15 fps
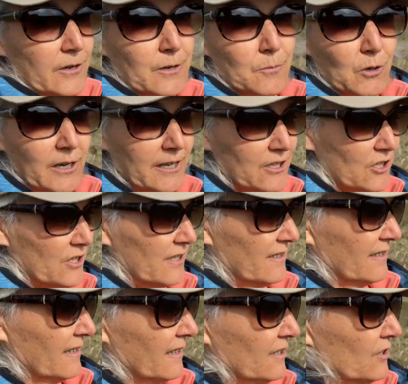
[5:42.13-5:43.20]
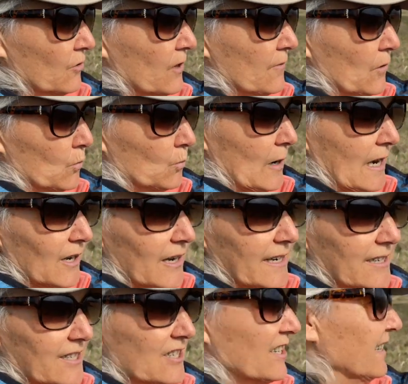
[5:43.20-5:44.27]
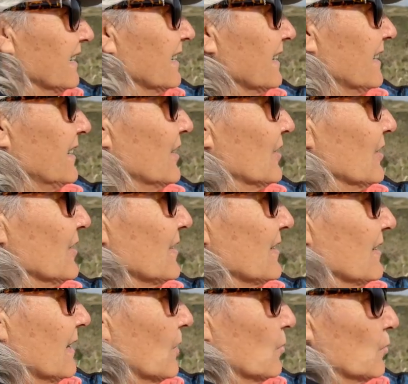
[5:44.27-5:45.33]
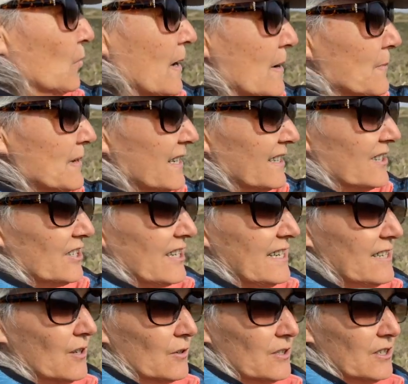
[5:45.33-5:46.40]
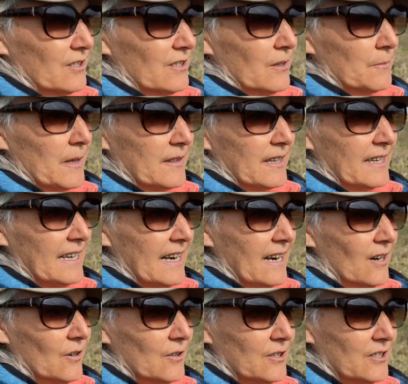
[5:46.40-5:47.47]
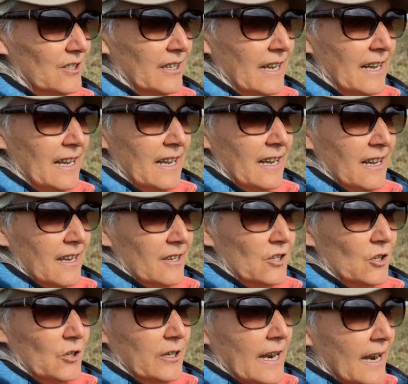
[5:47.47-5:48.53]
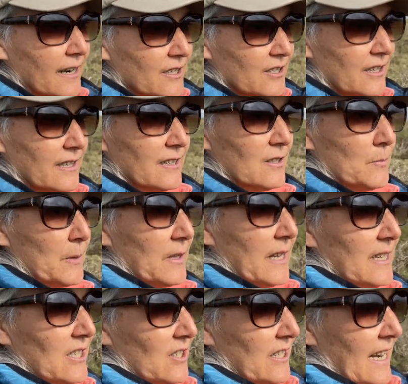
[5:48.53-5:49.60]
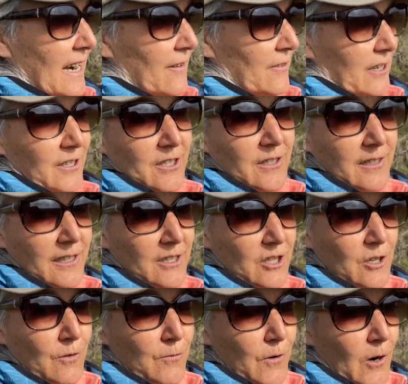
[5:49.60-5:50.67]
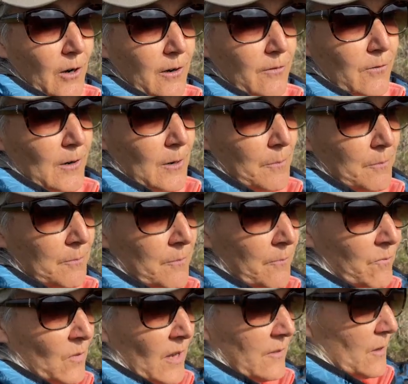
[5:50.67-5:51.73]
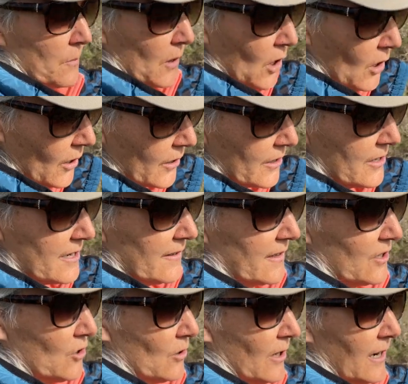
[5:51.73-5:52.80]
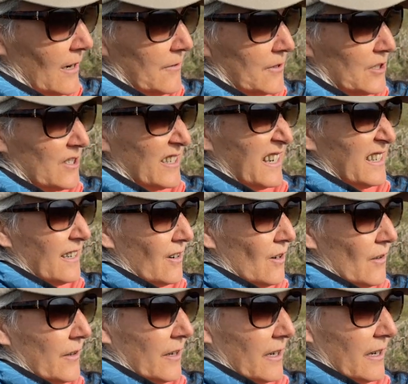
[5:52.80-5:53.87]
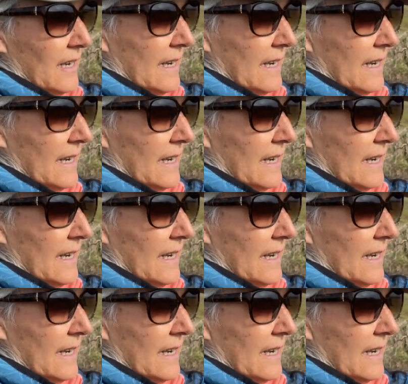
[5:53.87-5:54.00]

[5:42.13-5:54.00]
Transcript: brush. It's sort of a relic here, a remnant ecosystem that the cows could access, but they just haven't. It's too far from the barn and the troughs and all the